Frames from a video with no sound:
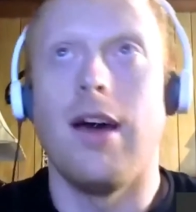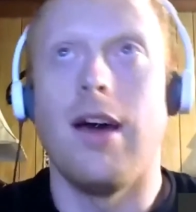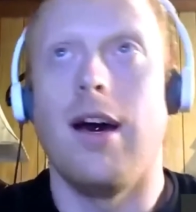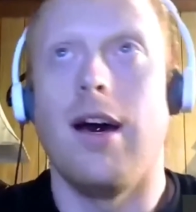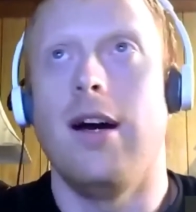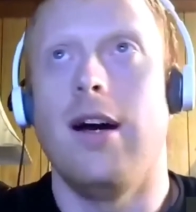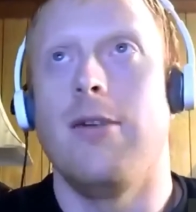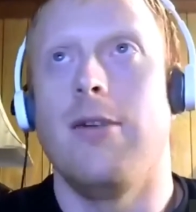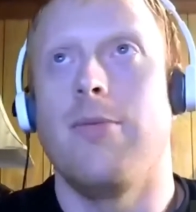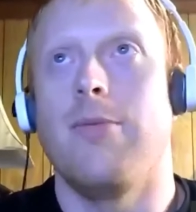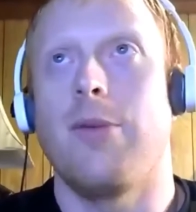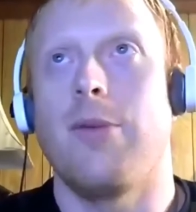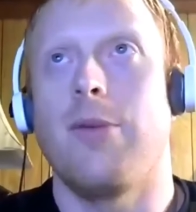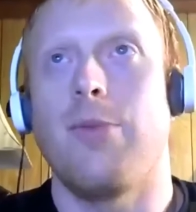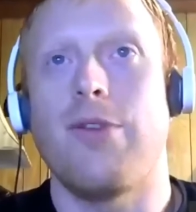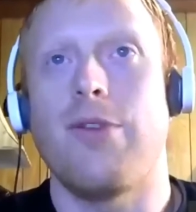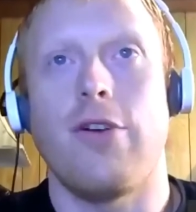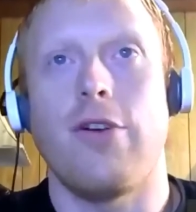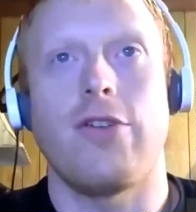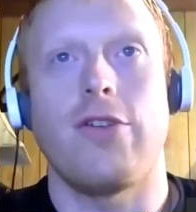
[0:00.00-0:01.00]
Then
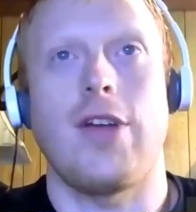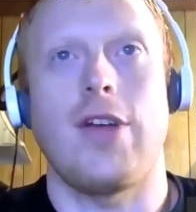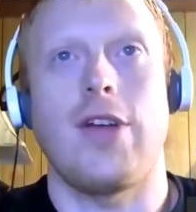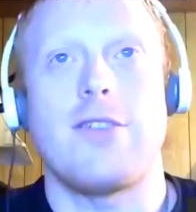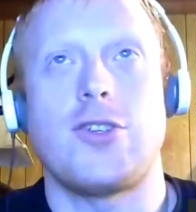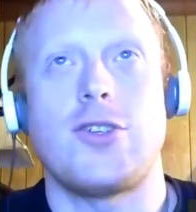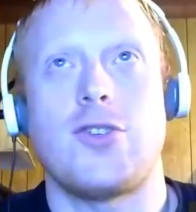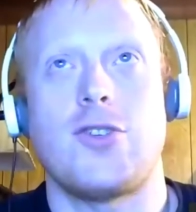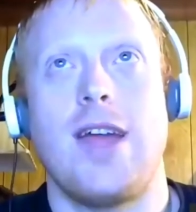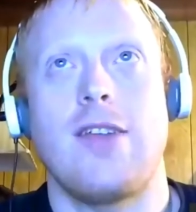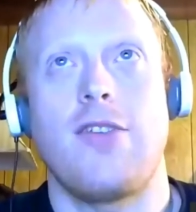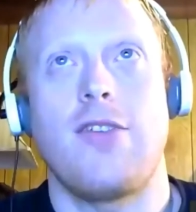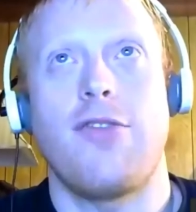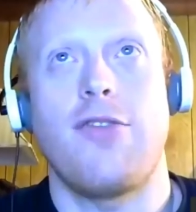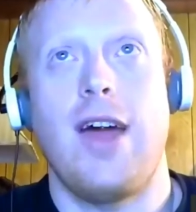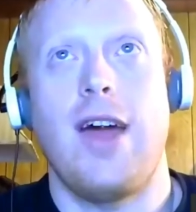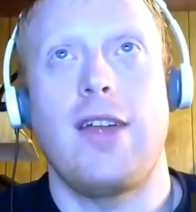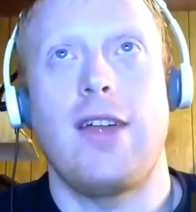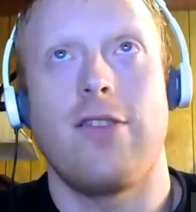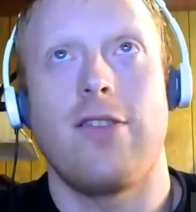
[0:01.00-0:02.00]
we've also got the trans
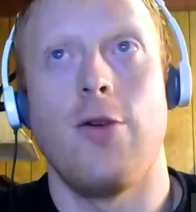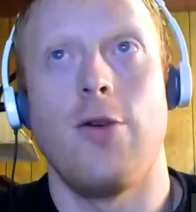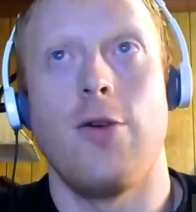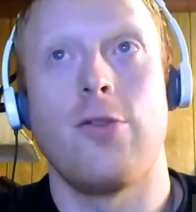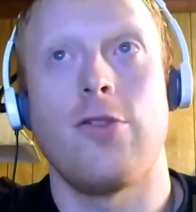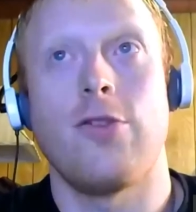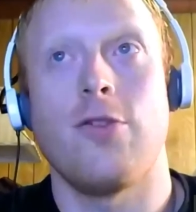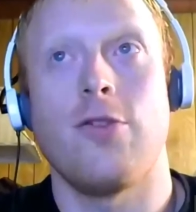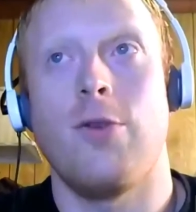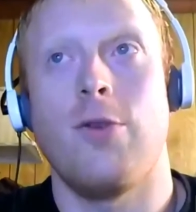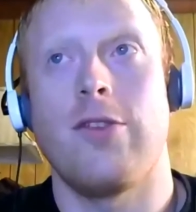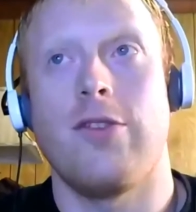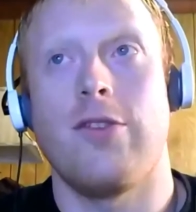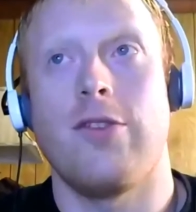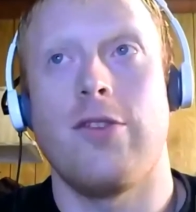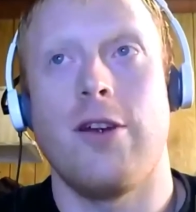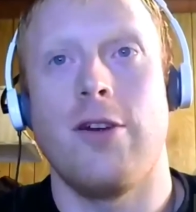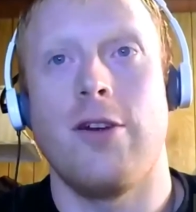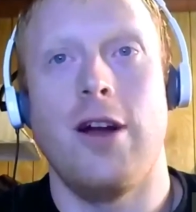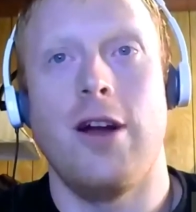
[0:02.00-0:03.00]
fats. Those are the ones
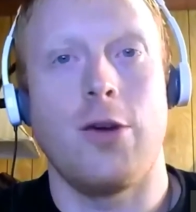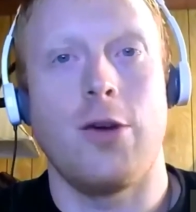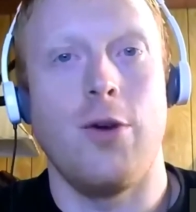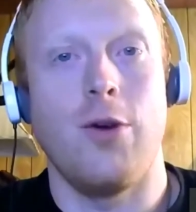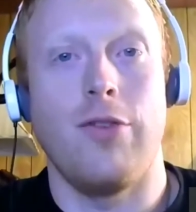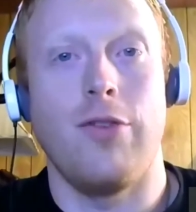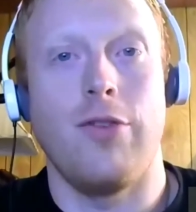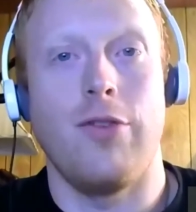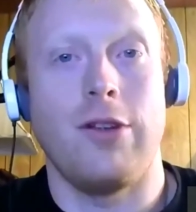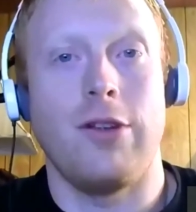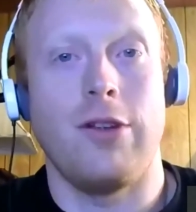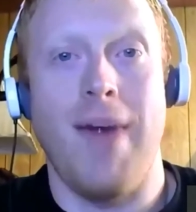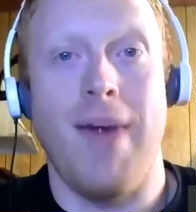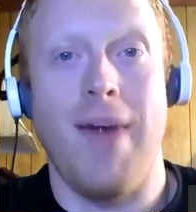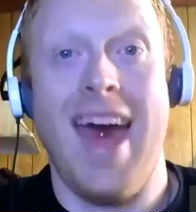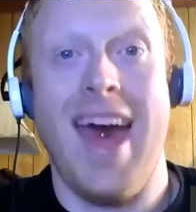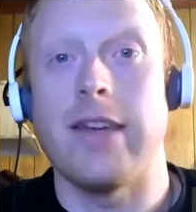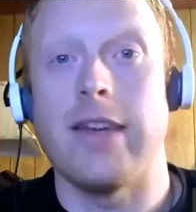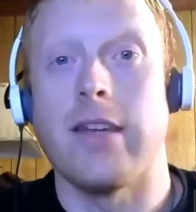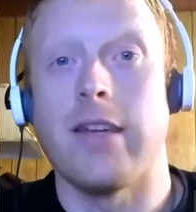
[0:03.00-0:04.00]
that are unequivocally
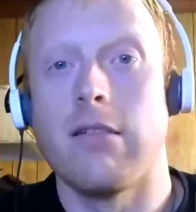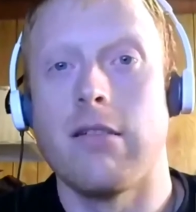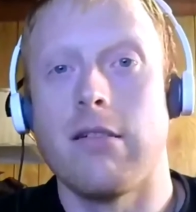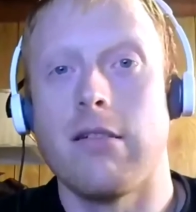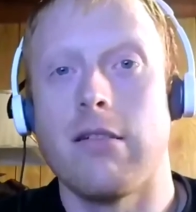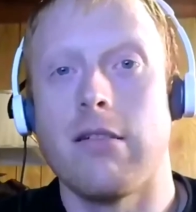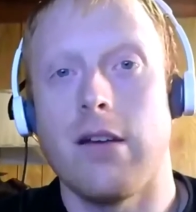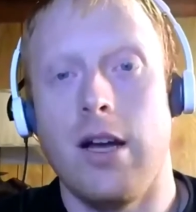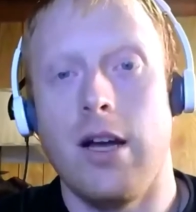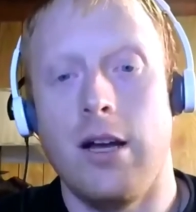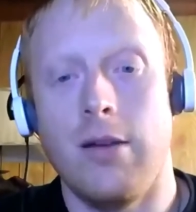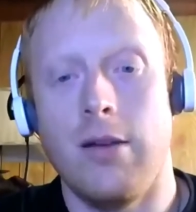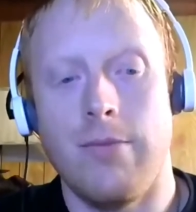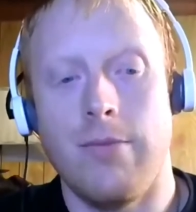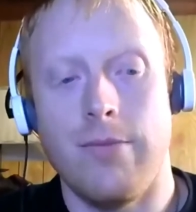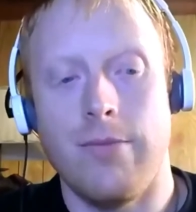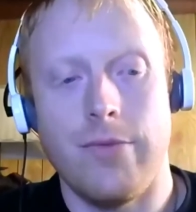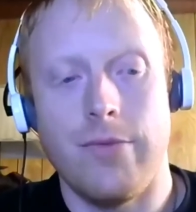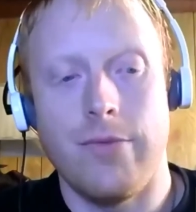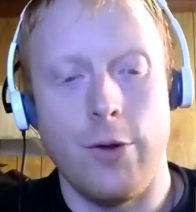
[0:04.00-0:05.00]
bad.
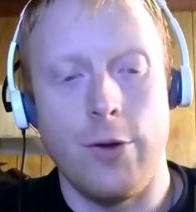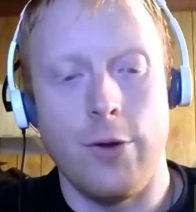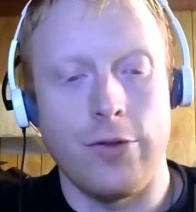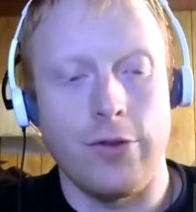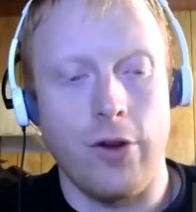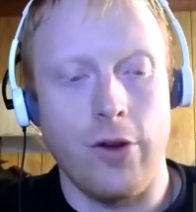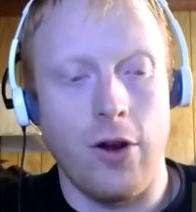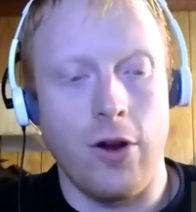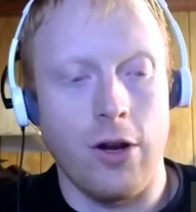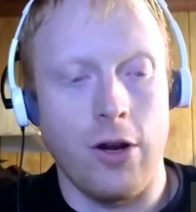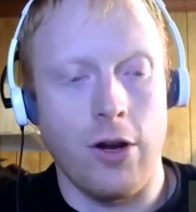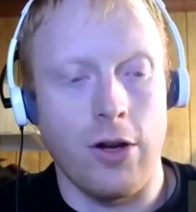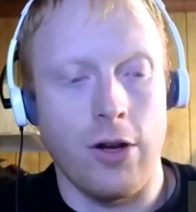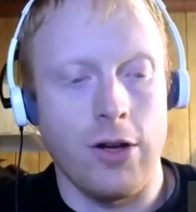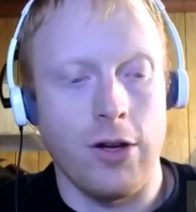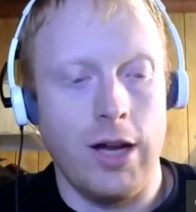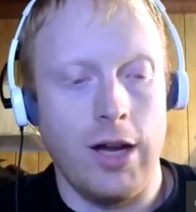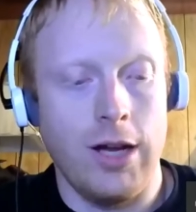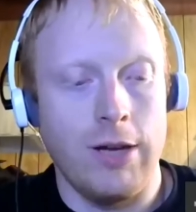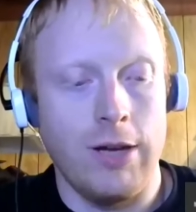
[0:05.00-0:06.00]
Those are